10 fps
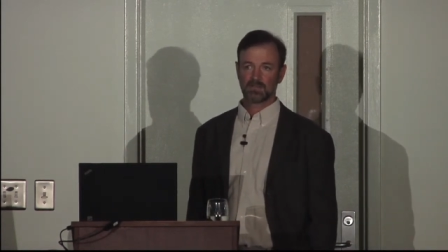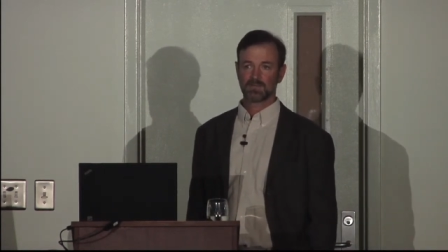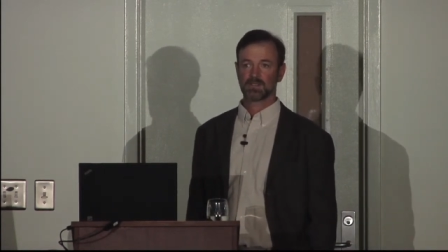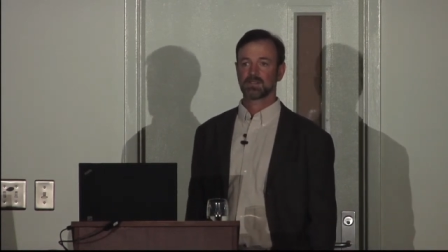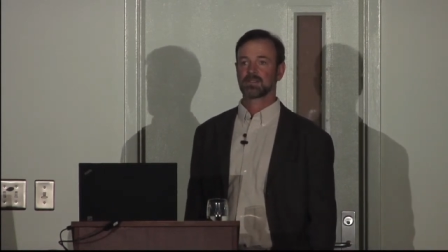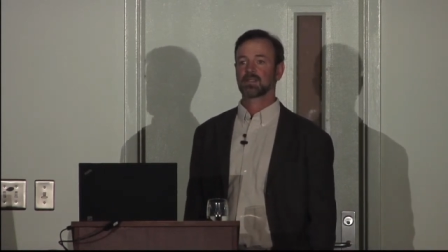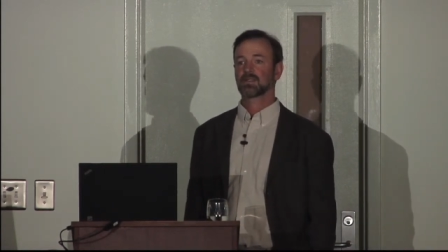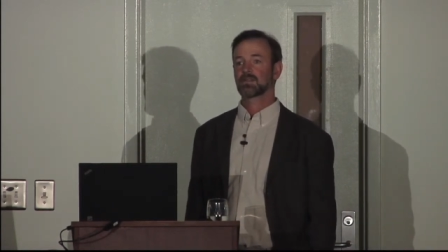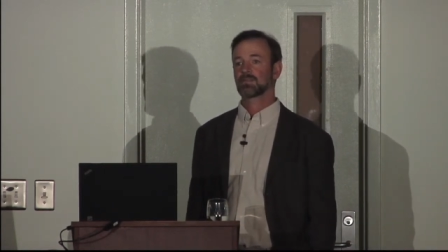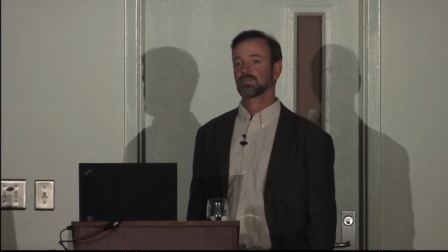which is a
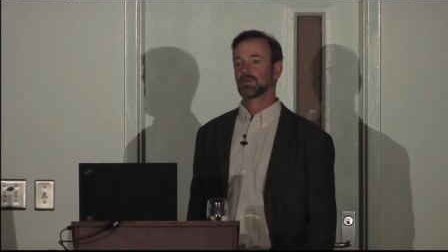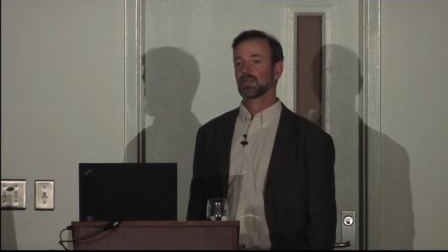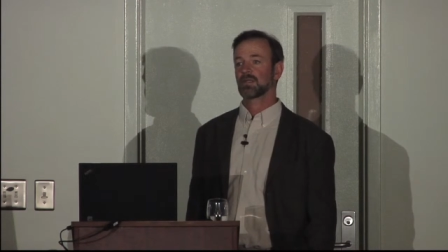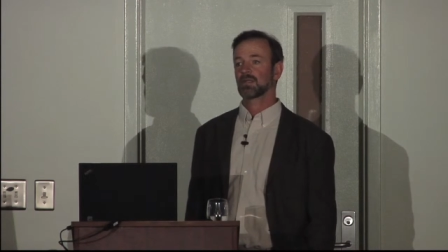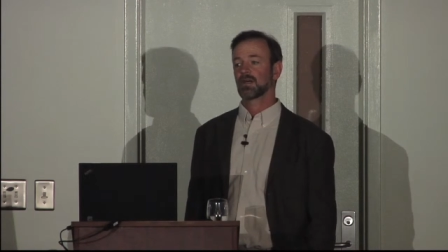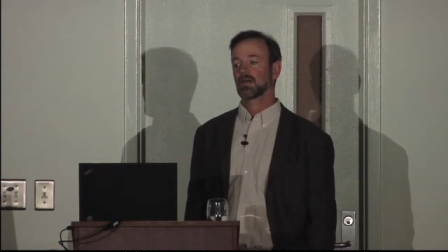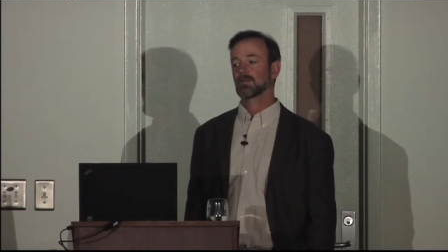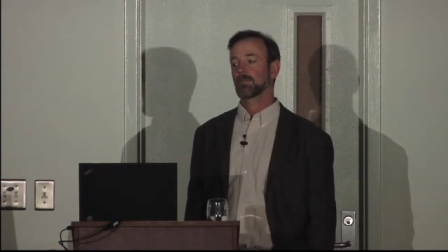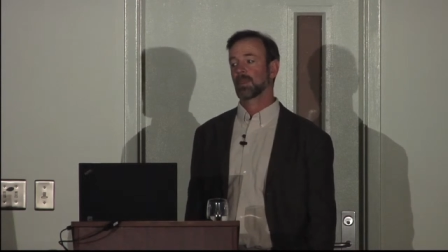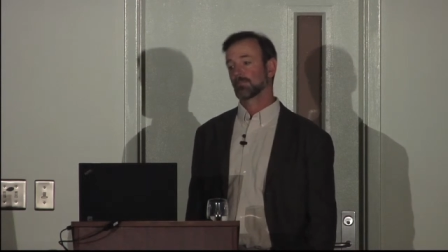secondary prey.
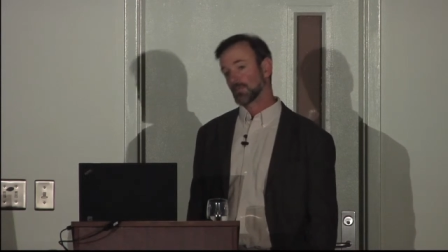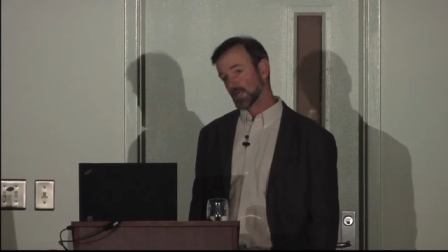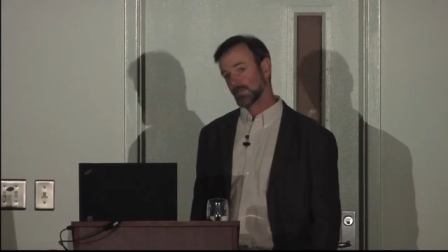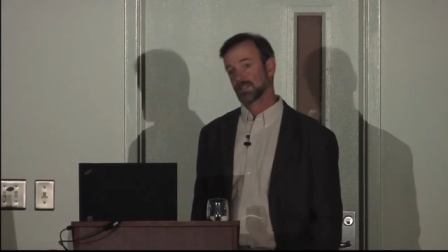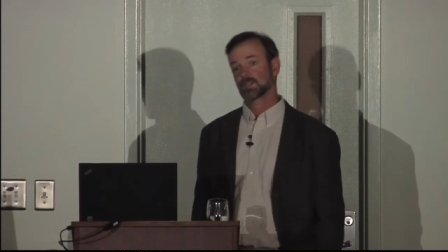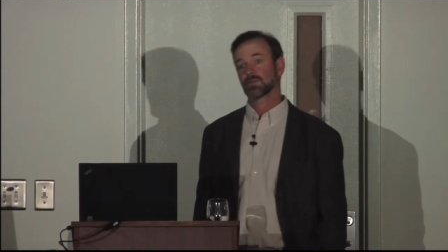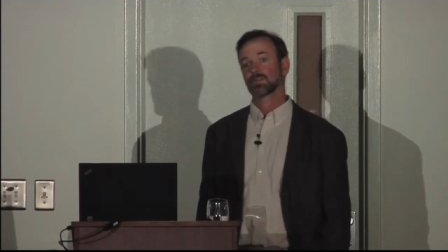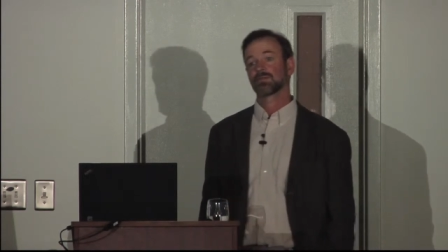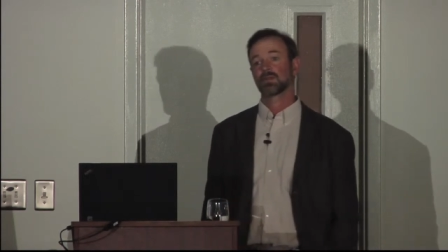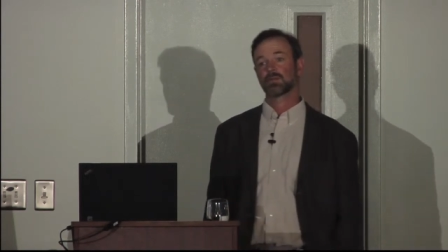Um, marmots, which
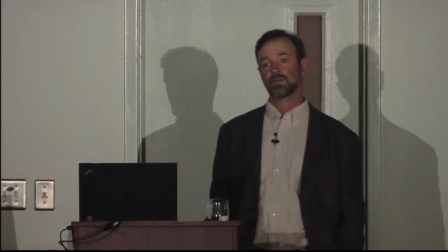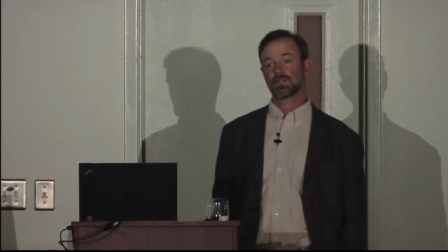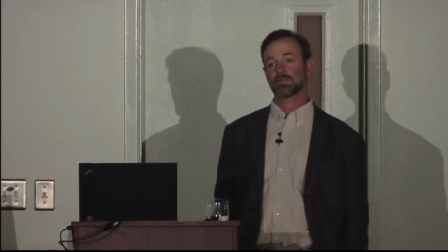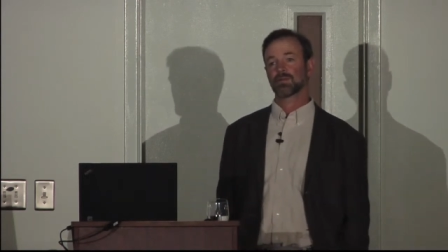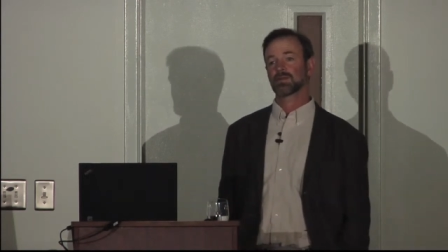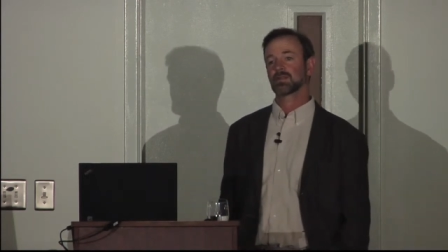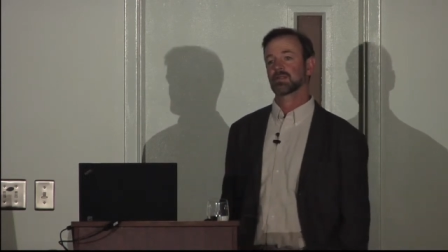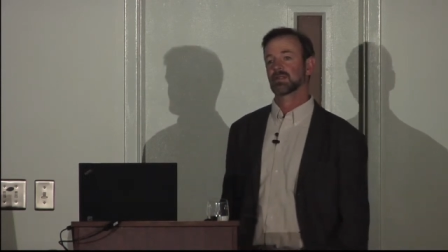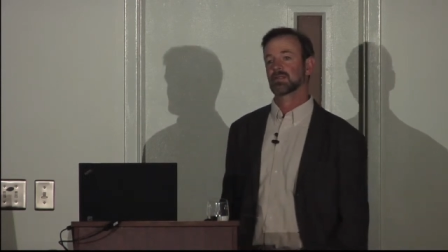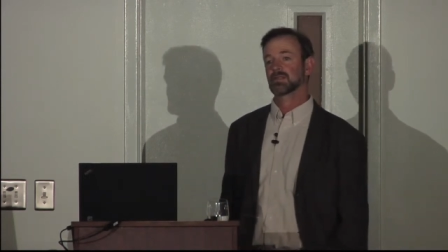are very, very
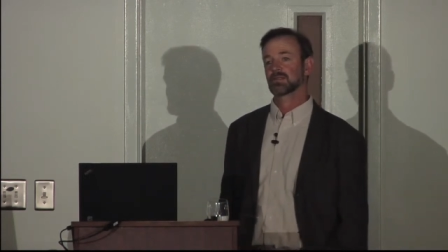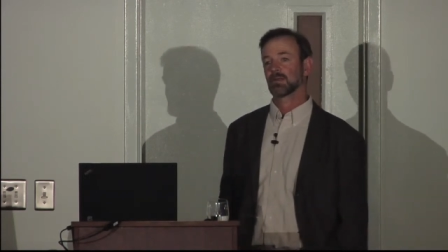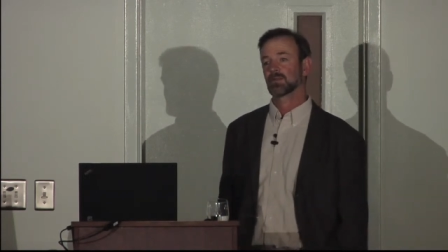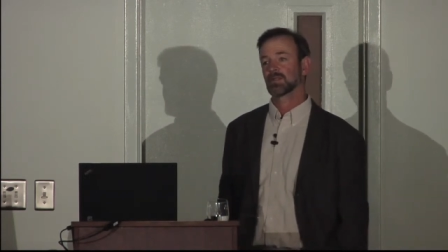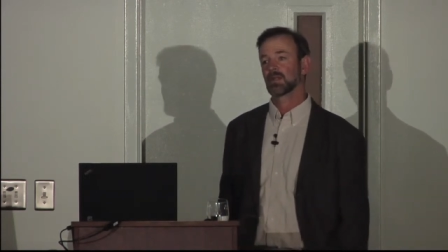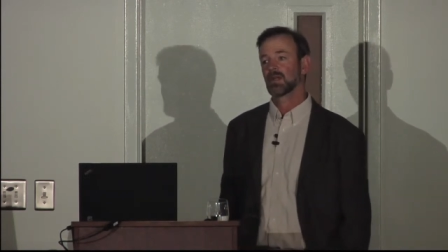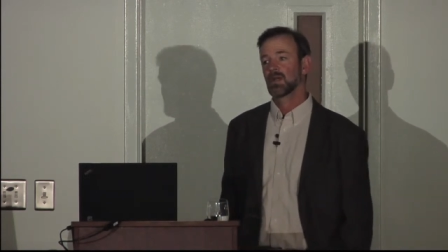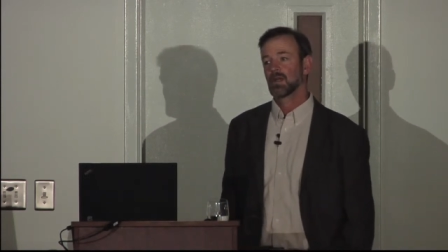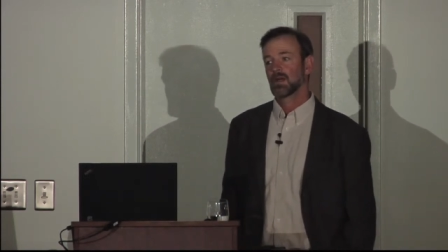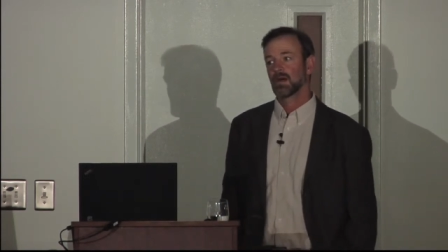important in summer,
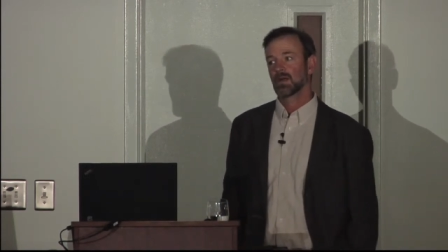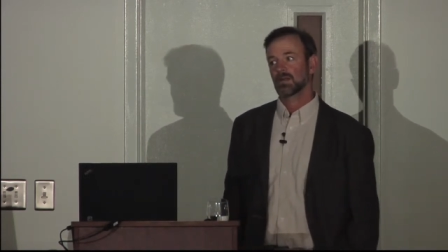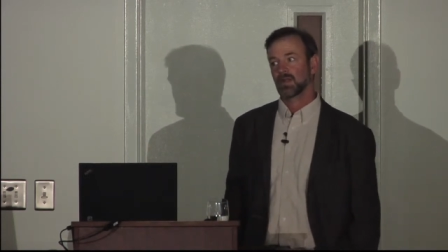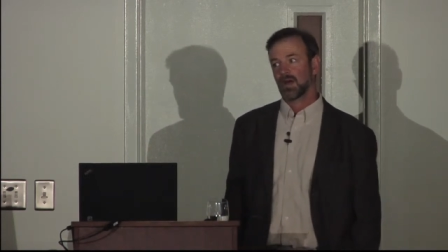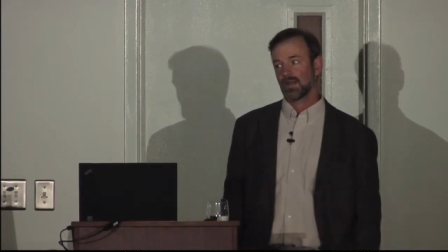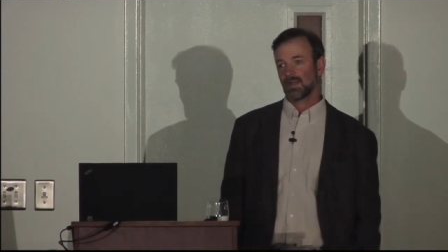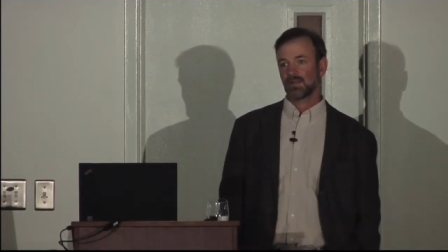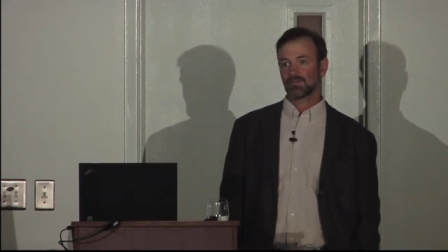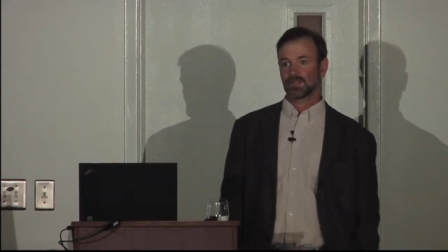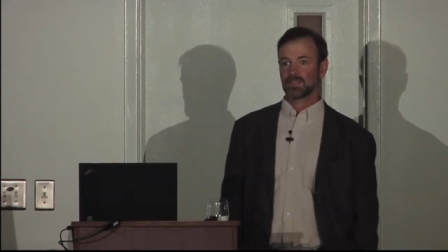are not
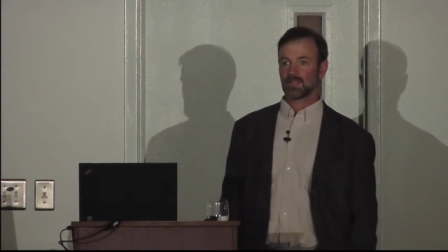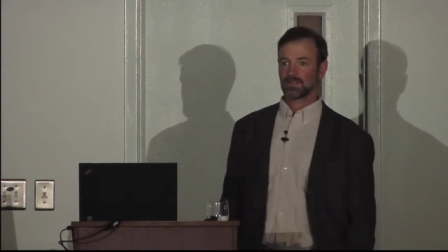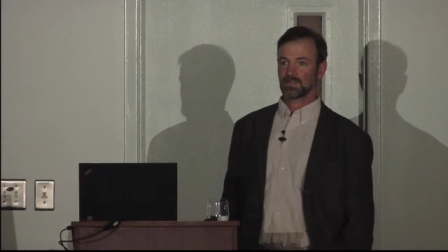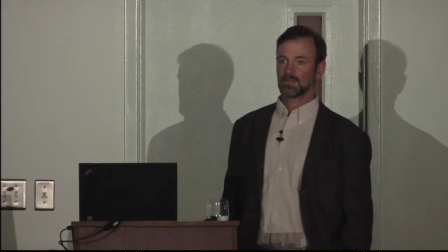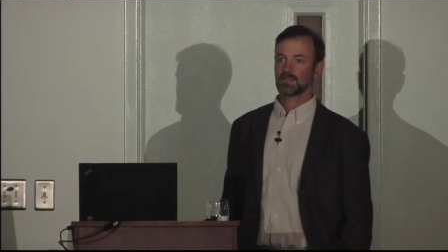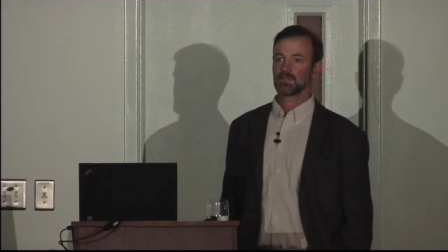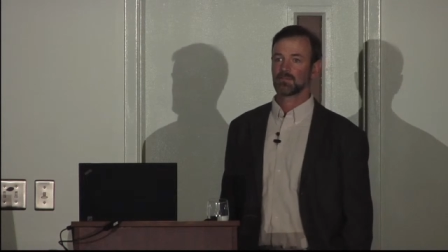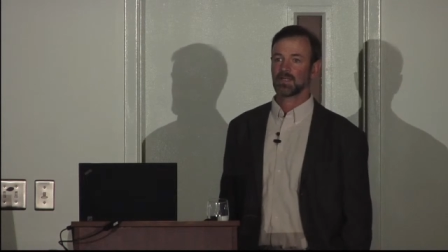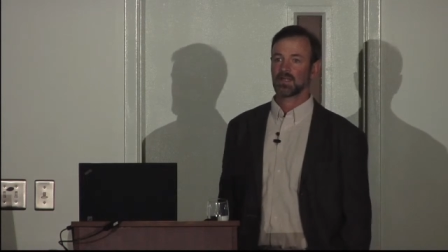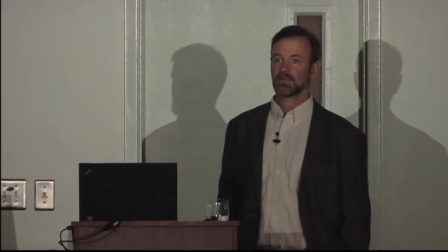heavily hunted
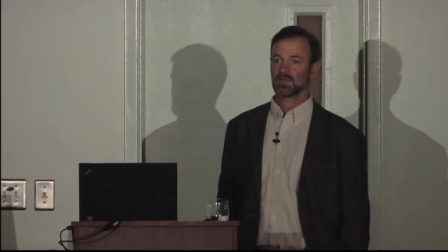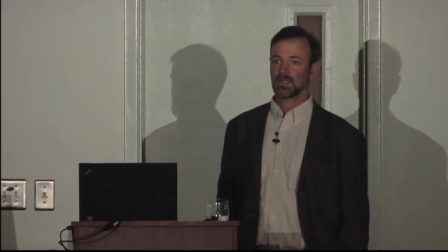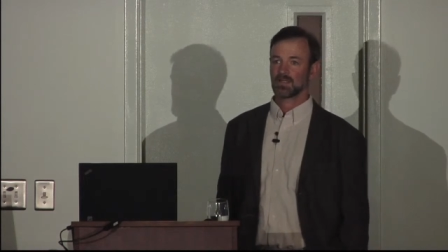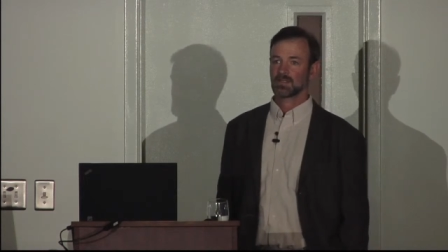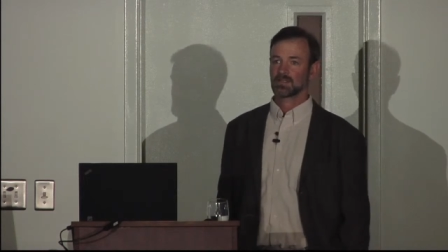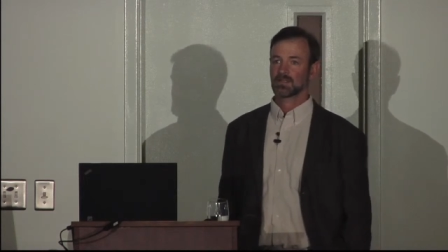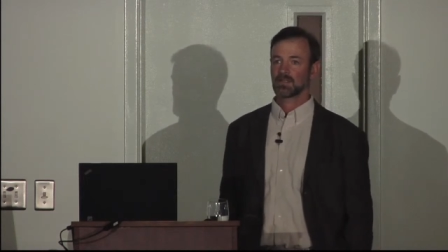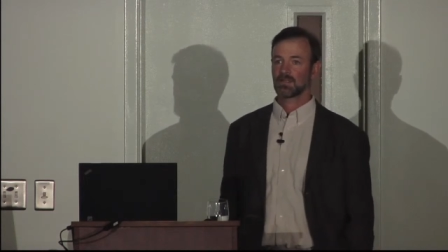by Afghans.